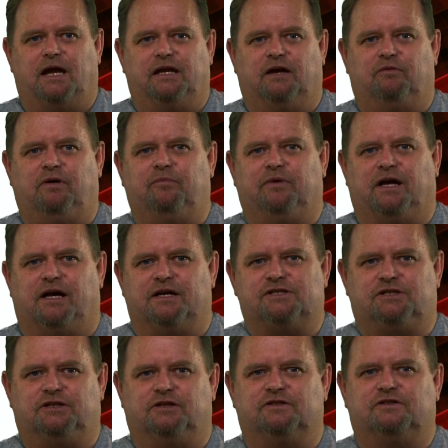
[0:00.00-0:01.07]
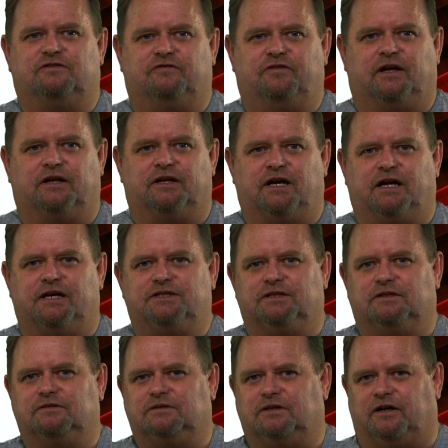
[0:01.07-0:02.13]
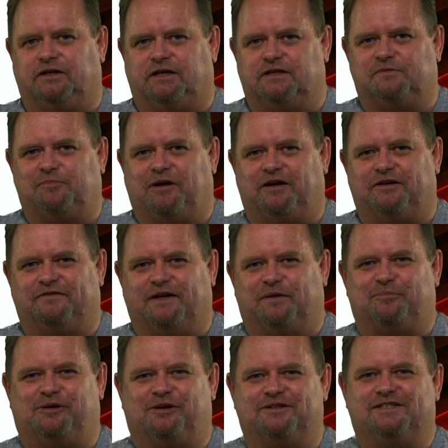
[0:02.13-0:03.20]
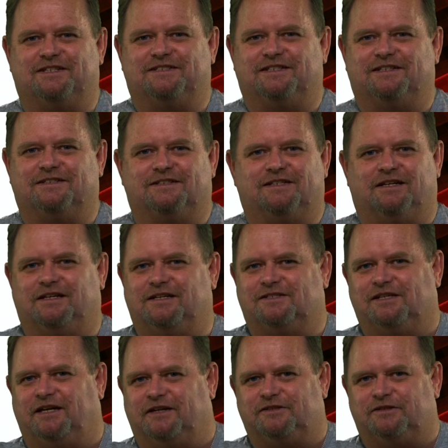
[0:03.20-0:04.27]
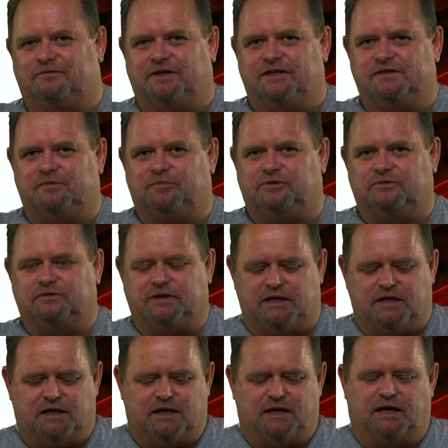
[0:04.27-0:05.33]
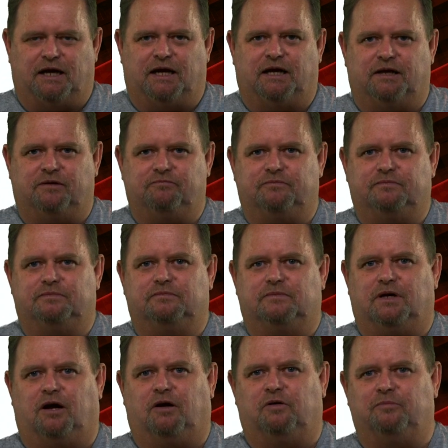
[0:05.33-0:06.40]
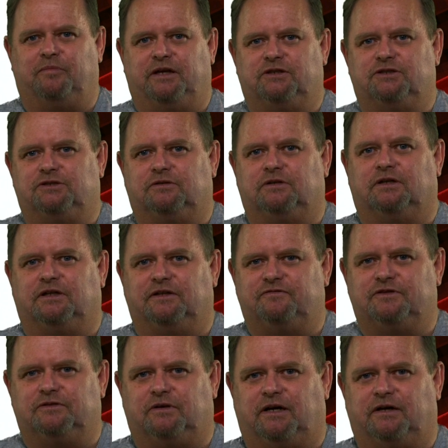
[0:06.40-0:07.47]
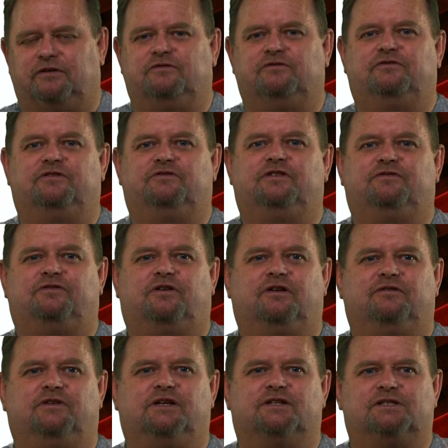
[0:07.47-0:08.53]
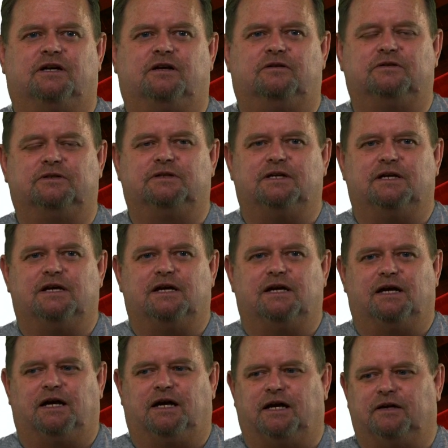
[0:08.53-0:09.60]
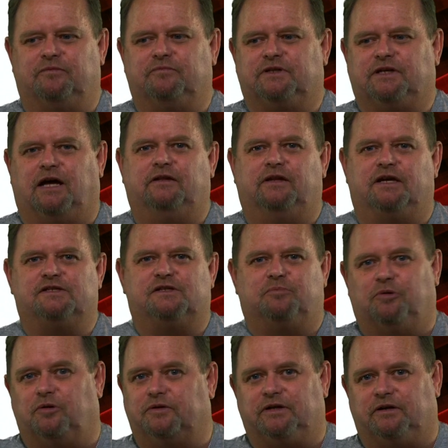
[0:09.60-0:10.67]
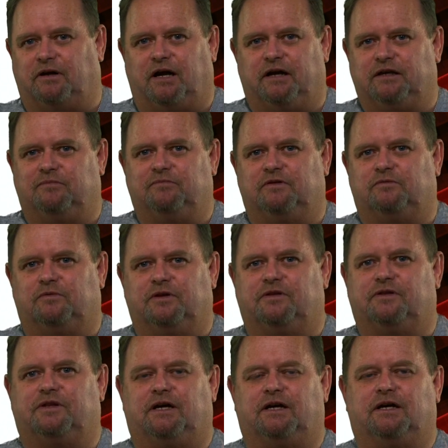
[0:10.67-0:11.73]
Now, when we ask students for validation, I guess part of that process is the answer reasonable? Old men shouldn't live to 155 years old. Can they support their argument with